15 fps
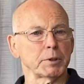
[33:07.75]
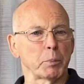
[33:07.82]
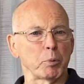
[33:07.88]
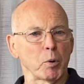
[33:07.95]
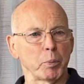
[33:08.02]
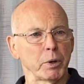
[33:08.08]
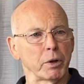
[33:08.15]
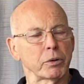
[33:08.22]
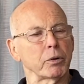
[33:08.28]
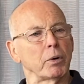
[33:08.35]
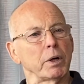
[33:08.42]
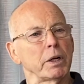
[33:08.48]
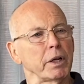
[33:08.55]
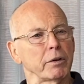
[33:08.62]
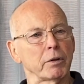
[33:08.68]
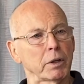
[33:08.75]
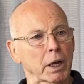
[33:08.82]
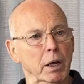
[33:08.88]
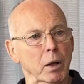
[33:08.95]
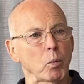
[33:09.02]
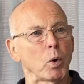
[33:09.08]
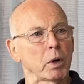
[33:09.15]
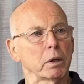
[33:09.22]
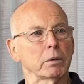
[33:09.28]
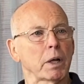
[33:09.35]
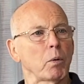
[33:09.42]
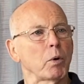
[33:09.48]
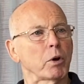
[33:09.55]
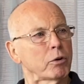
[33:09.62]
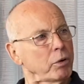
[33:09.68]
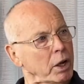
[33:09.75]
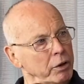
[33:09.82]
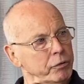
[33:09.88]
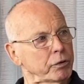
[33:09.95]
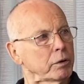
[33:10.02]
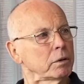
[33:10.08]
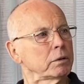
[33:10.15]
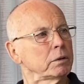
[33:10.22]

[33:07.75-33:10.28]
appropriate authority. I said, look, I want to transfer.